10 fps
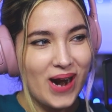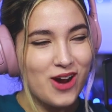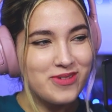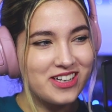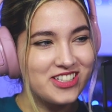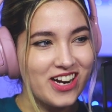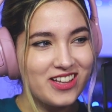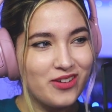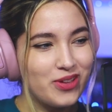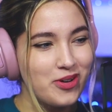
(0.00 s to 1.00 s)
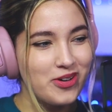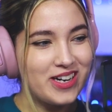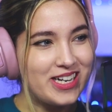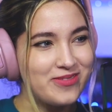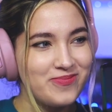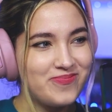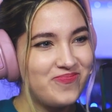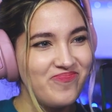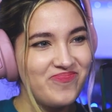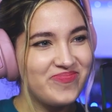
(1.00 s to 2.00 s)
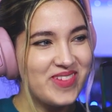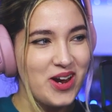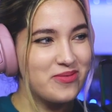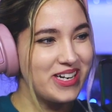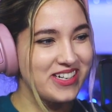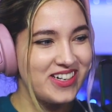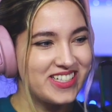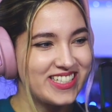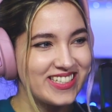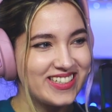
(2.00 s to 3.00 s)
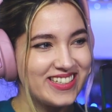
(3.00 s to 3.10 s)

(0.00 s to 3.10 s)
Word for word: Oh my gosh, I love them already. Oh my gosh.